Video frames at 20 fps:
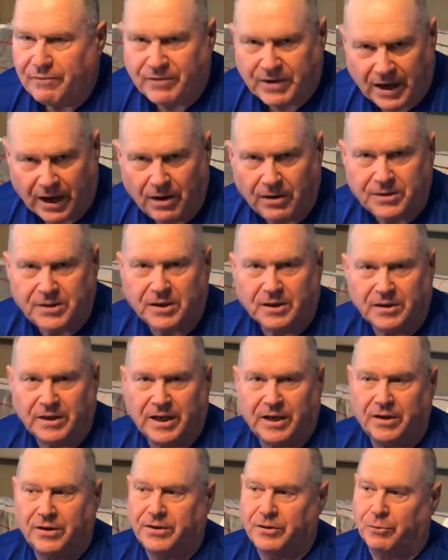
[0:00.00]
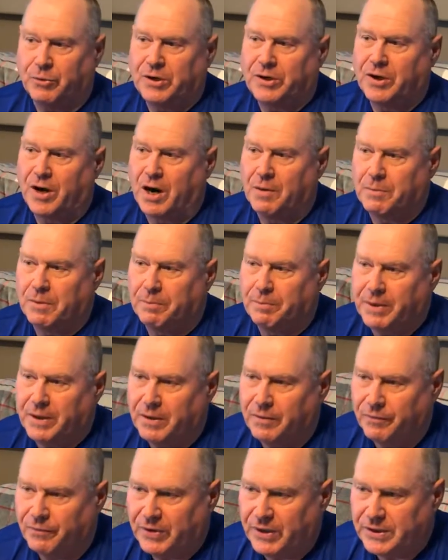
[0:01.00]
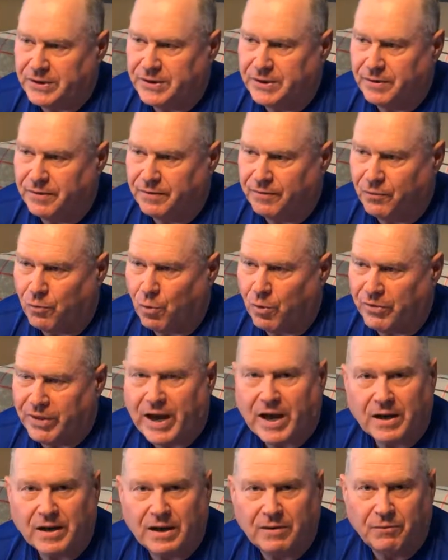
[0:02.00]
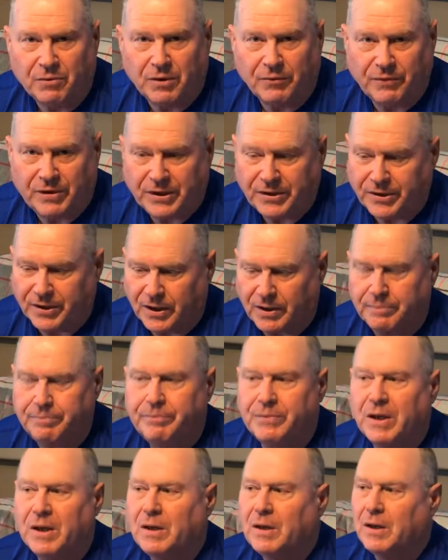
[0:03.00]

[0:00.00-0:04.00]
I've calculated the retirement benefits for that level of income.